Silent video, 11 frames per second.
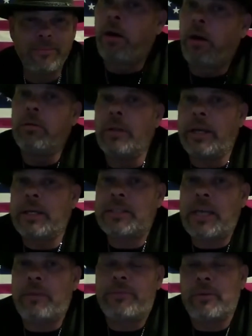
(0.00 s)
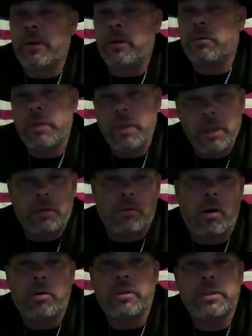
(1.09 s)
But like I said, for the guerrilla
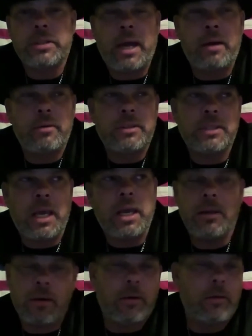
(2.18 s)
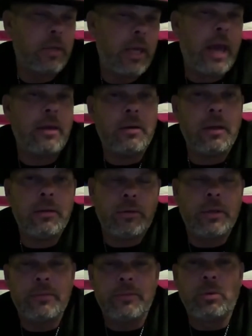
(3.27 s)
growers, I would say, yeah, you can do
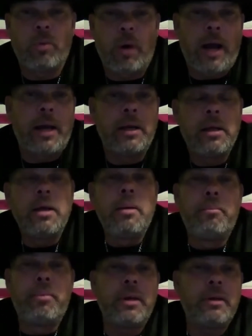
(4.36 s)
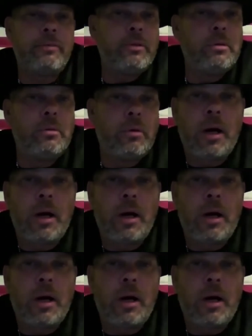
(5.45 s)
it if you want. But if you